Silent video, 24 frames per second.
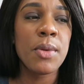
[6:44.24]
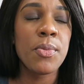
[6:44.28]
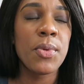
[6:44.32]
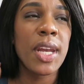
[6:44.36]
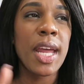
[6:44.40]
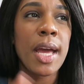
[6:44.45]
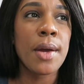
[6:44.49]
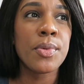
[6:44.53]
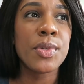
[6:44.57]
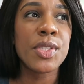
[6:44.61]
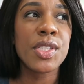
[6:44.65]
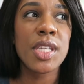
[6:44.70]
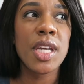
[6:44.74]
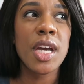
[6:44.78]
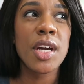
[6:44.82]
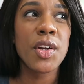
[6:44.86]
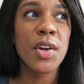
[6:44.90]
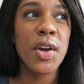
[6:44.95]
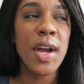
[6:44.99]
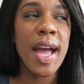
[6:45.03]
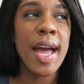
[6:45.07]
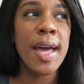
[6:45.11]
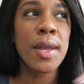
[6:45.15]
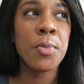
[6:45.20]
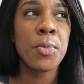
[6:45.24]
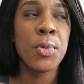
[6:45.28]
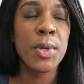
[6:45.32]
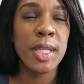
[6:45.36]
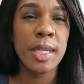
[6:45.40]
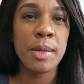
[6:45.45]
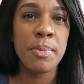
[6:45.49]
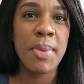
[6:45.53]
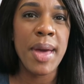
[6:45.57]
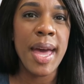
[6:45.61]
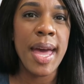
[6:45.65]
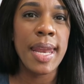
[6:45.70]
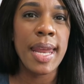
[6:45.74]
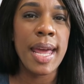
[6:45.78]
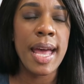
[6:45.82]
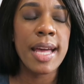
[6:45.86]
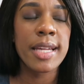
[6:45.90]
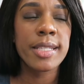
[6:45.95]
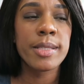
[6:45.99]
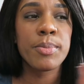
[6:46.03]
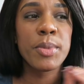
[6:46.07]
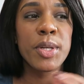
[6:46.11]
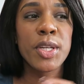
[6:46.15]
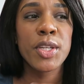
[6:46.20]
mean, when I was younger, I had really bad
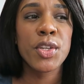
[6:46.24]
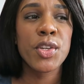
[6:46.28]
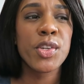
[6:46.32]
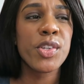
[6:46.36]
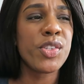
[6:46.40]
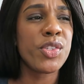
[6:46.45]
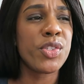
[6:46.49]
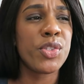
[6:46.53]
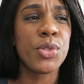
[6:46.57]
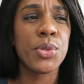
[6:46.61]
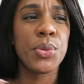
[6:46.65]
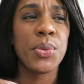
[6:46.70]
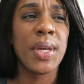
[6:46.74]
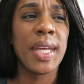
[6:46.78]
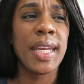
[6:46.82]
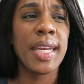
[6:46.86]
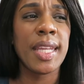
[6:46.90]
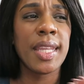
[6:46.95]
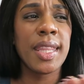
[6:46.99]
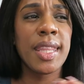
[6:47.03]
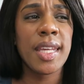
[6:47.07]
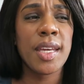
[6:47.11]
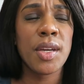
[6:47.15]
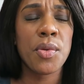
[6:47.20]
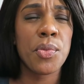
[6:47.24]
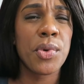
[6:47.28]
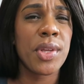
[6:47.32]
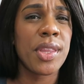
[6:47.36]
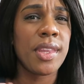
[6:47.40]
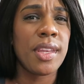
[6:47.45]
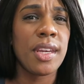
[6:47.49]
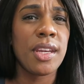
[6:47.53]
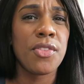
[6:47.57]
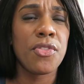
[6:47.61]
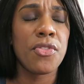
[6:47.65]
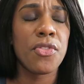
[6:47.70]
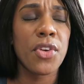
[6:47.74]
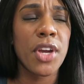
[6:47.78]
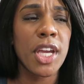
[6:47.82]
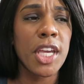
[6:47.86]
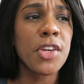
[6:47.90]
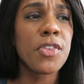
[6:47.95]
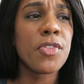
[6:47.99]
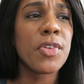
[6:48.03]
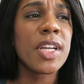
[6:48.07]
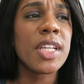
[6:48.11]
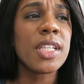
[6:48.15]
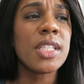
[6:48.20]
asthma and couldn't do anything with any
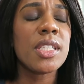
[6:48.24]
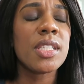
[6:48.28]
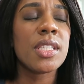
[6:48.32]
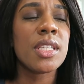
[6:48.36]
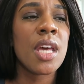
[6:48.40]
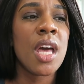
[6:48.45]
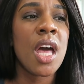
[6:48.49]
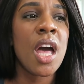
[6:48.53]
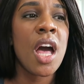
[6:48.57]
fragrance.